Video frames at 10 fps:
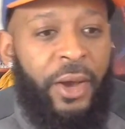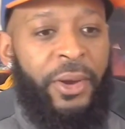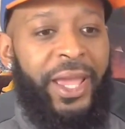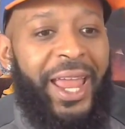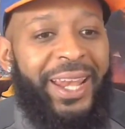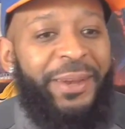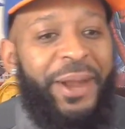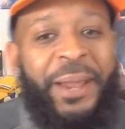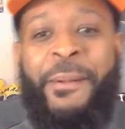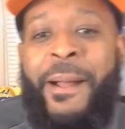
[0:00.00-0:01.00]
So at
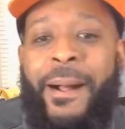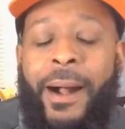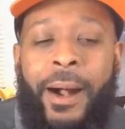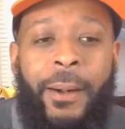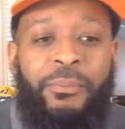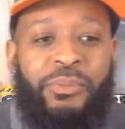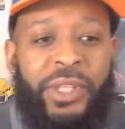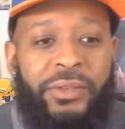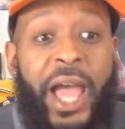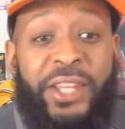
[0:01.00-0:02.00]
any rate, The
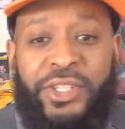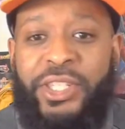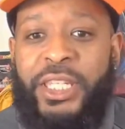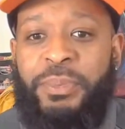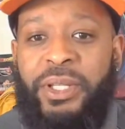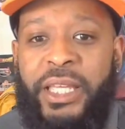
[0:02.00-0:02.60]
Exorcist